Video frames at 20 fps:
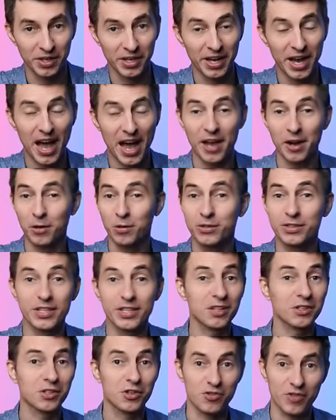I know it
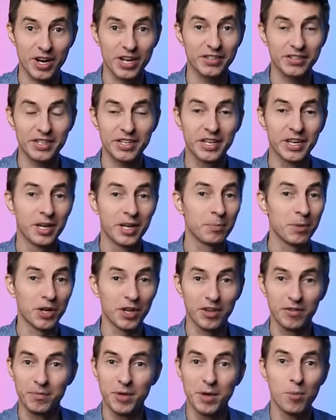sounds crazy, but
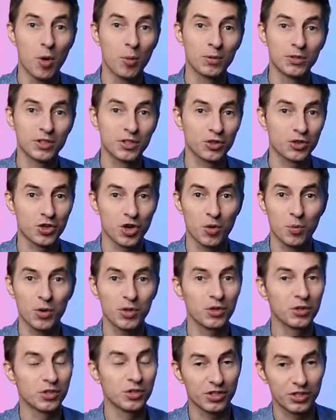give me a moment, I'll share with
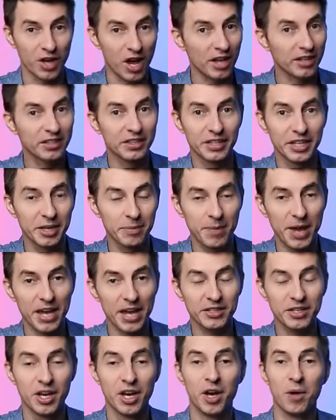you it's not
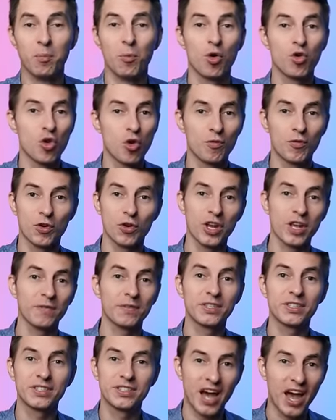clickbait. Moreover,
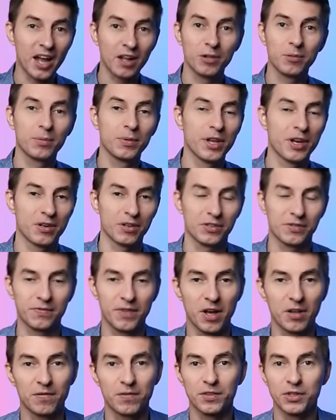even tile players
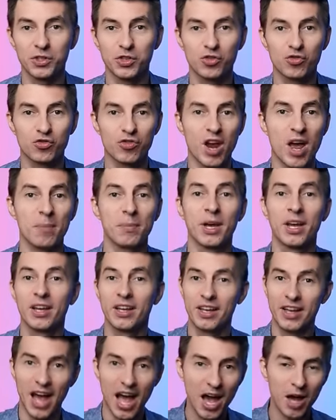fell for this trap
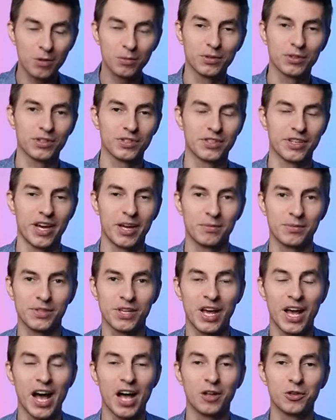countless times.
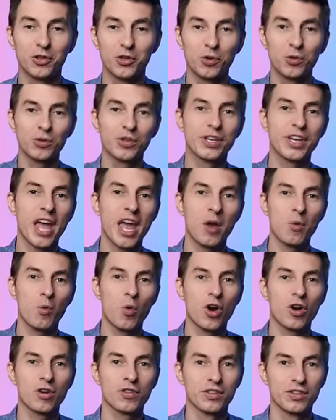I'll show you the game
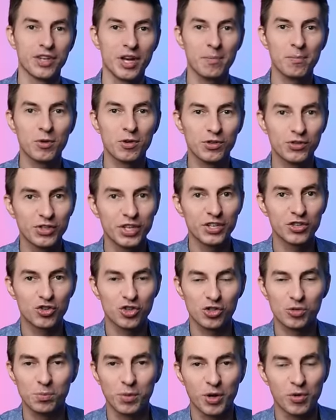where the number 6
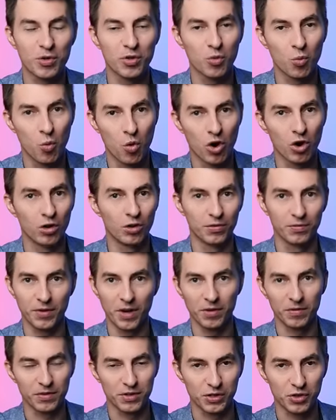chess player in the world
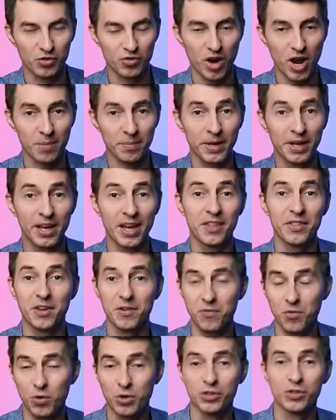fell for this trap, and
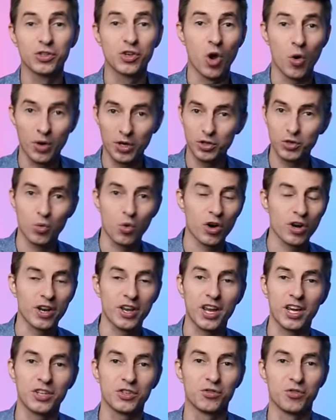therefore it's going to work
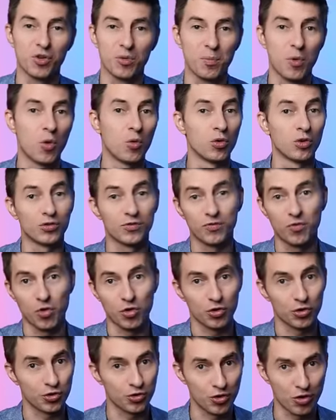against your opponents
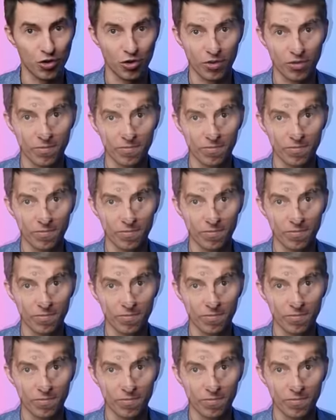for sure.